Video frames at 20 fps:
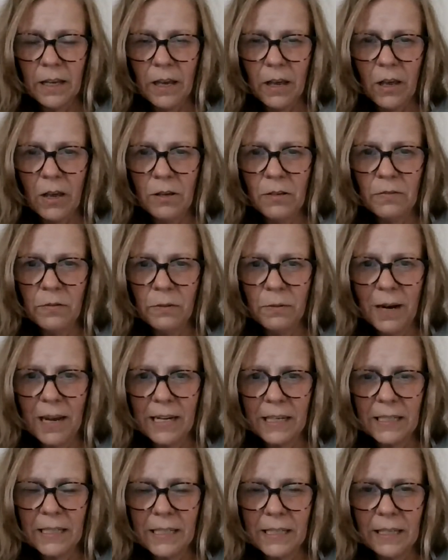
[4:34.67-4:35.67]

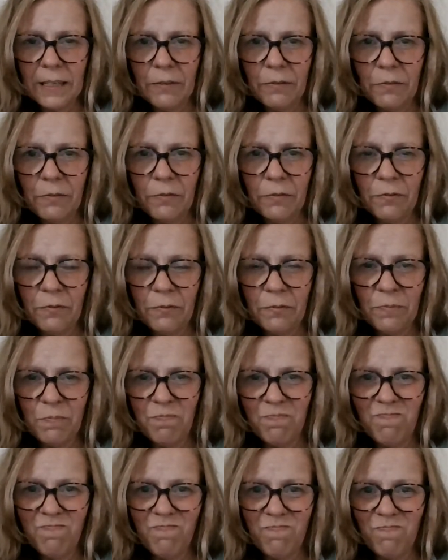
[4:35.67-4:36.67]
overactive
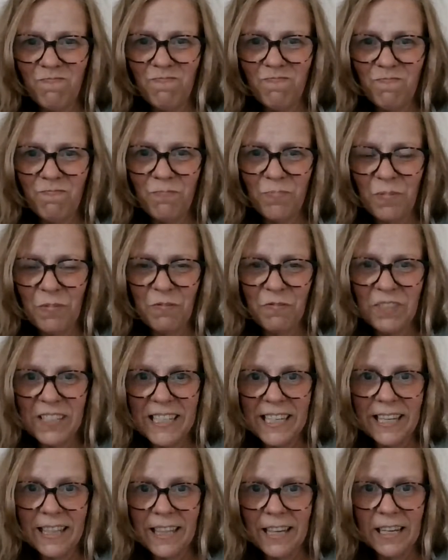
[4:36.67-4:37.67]

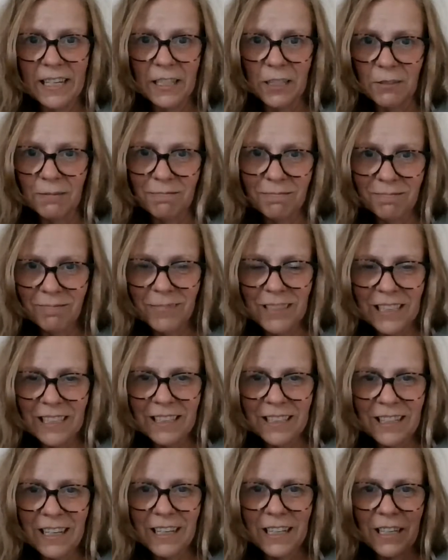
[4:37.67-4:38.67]
fizzy thing,
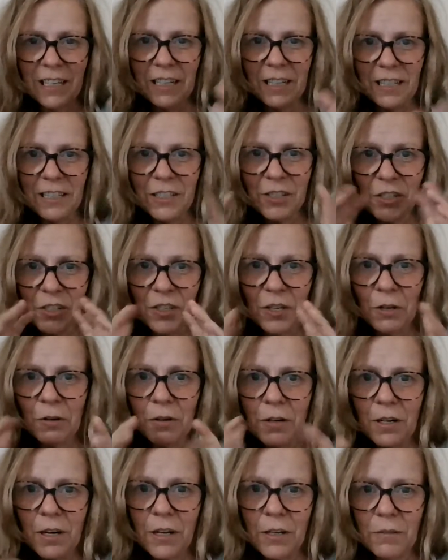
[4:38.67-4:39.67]
like a snow
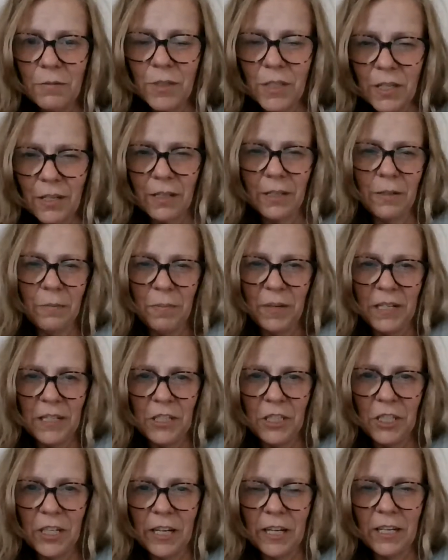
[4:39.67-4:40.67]
globe that had been
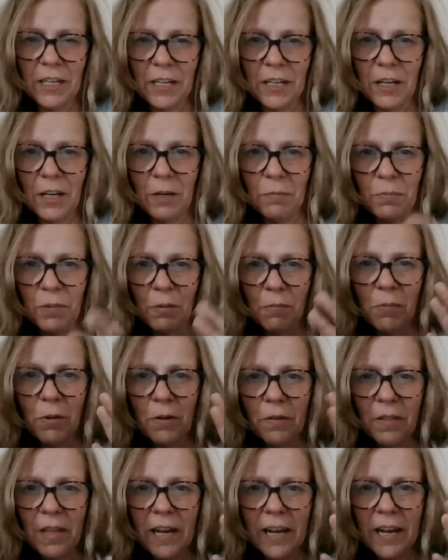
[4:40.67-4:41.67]
shaken up. And
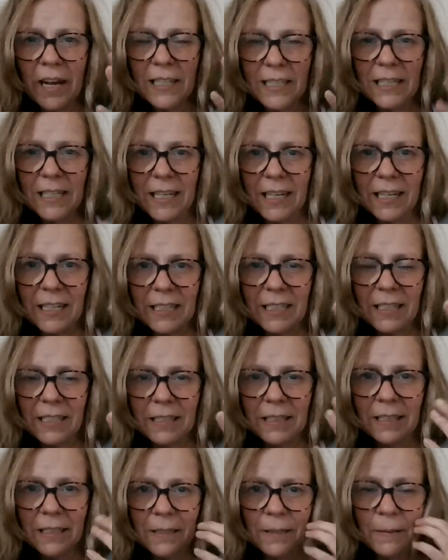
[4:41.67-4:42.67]
what that did
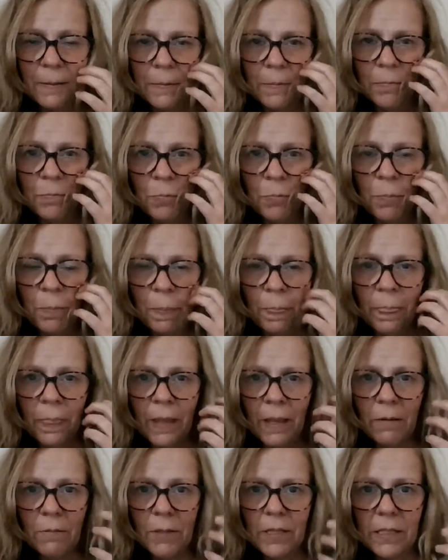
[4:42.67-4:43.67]

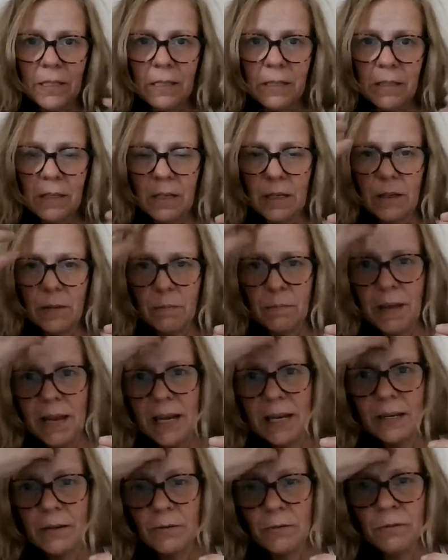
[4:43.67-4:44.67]
was
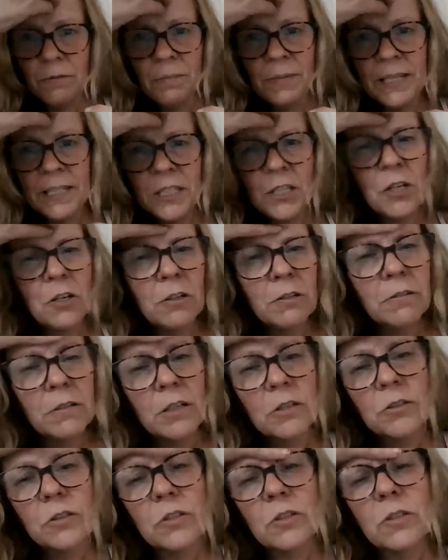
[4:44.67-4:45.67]
make all my
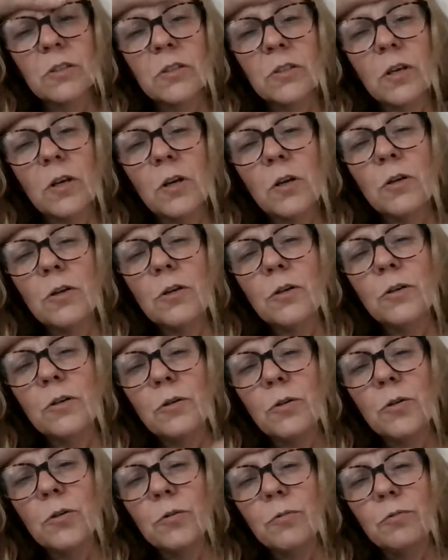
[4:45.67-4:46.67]
neurons
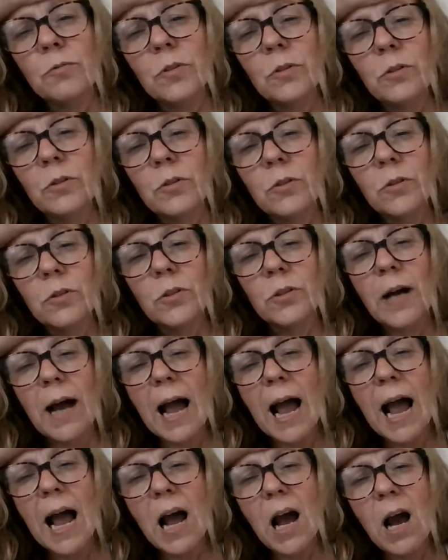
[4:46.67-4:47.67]
so raw,
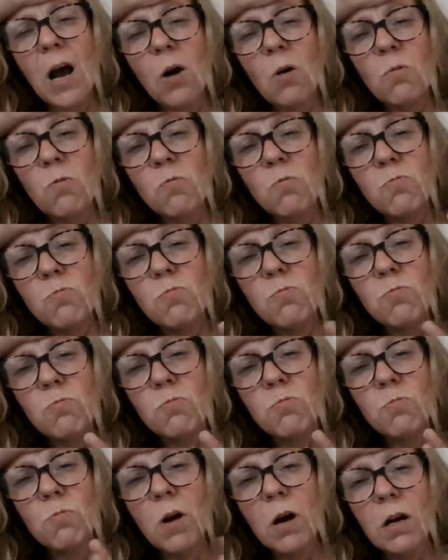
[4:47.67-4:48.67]

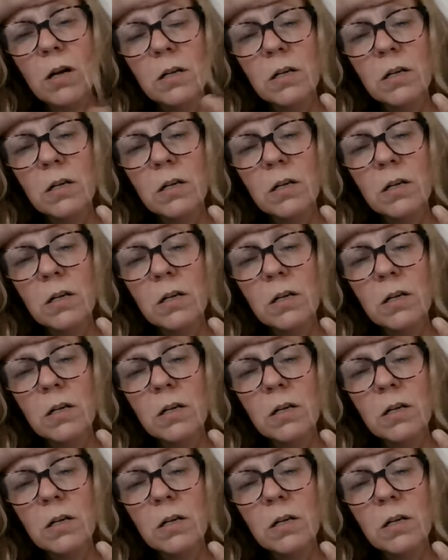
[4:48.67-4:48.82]
ow,